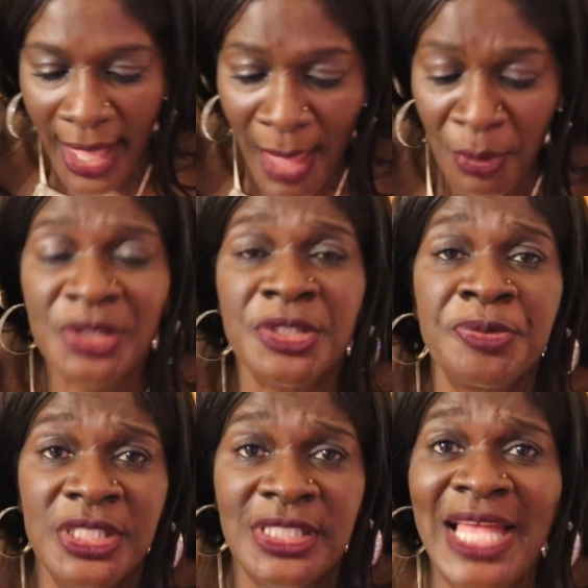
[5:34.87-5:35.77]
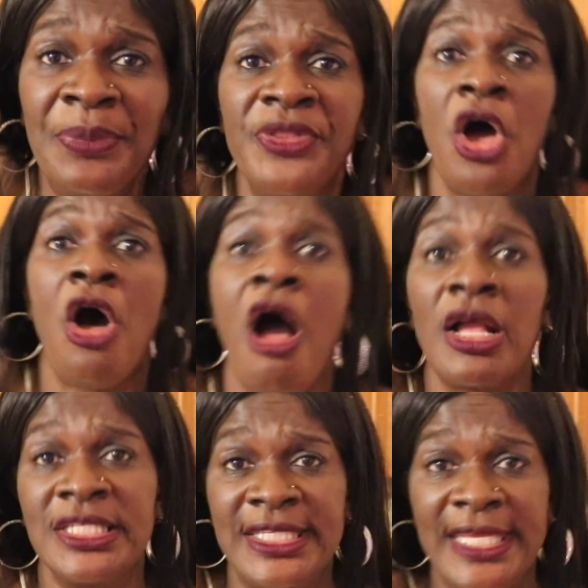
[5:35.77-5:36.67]
going to start with the
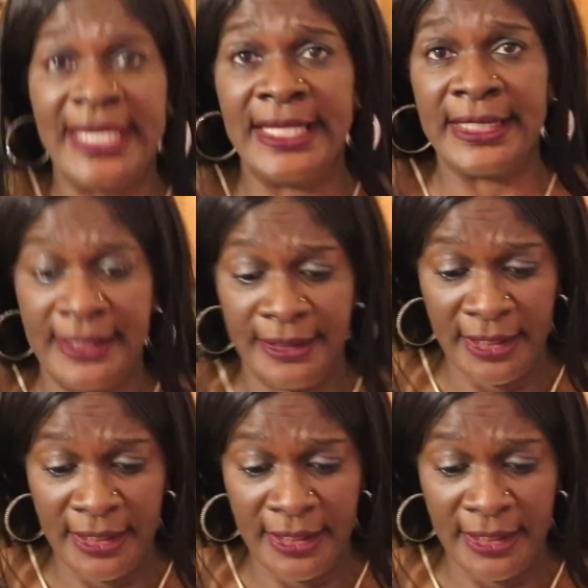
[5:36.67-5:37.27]
oxtail